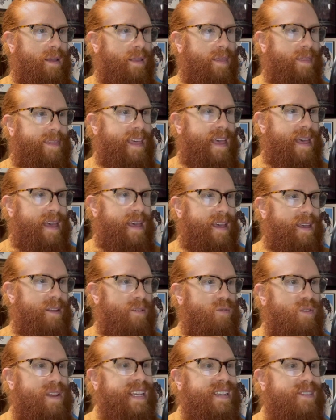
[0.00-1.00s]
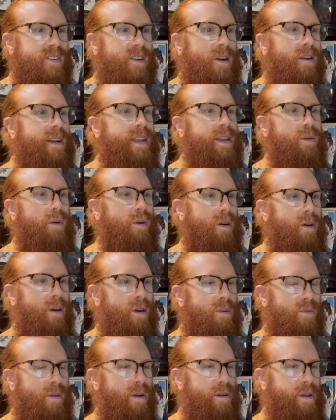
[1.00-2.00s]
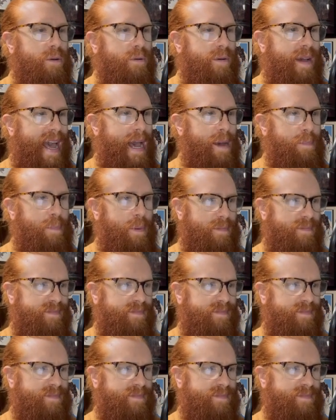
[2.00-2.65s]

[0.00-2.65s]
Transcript: Then restart your Heroku app.